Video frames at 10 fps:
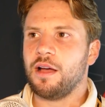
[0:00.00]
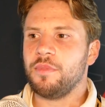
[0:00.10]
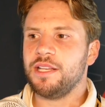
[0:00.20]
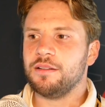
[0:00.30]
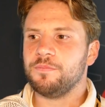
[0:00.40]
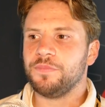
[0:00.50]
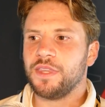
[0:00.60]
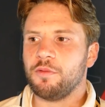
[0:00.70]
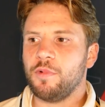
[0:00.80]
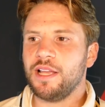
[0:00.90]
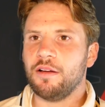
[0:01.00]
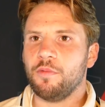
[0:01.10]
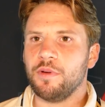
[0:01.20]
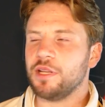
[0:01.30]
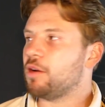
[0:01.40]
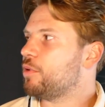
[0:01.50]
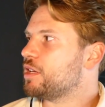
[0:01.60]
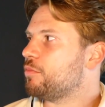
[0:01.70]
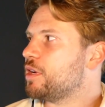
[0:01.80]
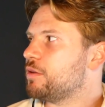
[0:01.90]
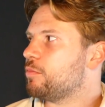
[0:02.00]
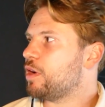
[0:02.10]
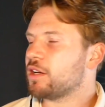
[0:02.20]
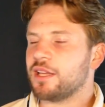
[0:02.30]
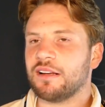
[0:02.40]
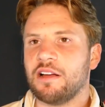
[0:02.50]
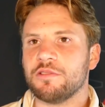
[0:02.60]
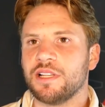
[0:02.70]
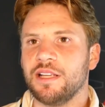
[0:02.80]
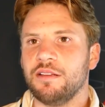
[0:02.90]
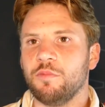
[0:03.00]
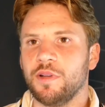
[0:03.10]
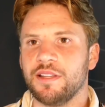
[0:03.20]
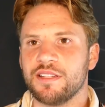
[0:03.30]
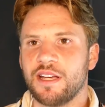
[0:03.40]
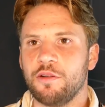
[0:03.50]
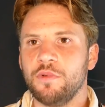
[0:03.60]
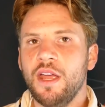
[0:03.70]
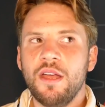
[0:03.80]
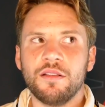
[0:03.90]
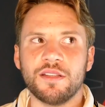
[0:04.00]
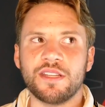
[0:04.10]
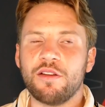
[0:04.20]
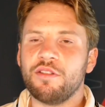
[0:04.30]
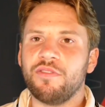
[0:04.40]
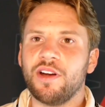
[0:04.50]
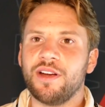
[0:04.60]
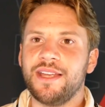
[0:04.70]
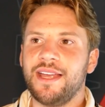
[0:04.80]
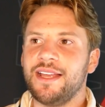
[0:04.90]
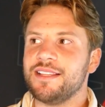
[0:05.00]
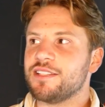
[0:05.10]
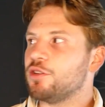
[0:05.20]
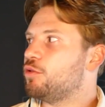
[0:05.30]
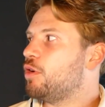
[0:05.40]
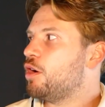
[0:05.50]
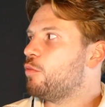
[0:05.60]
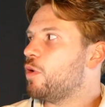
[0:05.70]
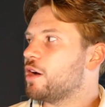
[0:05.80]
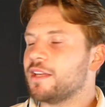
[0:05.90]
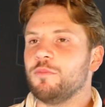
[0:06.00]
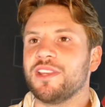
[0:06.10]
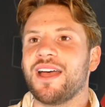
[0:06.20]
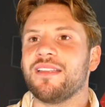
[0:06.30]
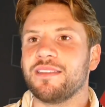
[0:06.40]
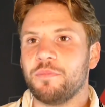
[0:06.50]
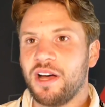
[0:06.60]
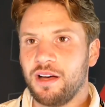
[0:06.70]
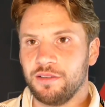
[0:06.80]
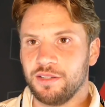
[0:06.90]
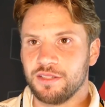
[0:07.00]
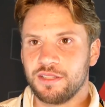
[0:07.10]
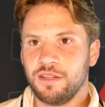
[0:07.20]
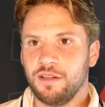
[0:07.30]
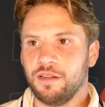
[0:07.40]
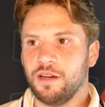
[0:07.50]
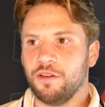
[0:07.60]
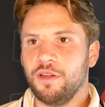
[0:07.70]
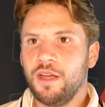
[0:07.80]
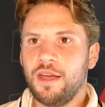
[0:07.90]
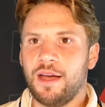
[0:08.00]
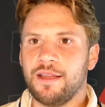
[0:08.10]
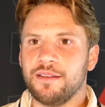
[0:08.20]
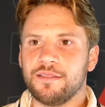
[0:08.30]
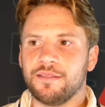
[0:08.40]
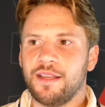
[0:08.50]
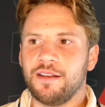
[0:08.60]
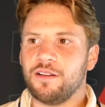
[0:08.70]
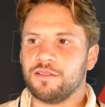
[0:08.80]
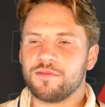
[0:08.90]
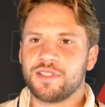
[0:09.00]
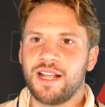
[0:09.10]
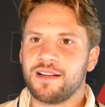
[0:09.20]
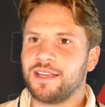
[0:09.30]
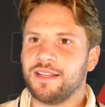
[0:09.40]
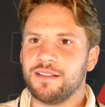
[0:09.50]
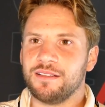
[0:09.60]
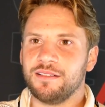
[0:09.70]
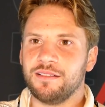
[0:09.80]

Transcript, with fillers: I mean, we're you know we're, we're working closely with DAZN. The zone are very into working with other partners, you know, and they're not stuck in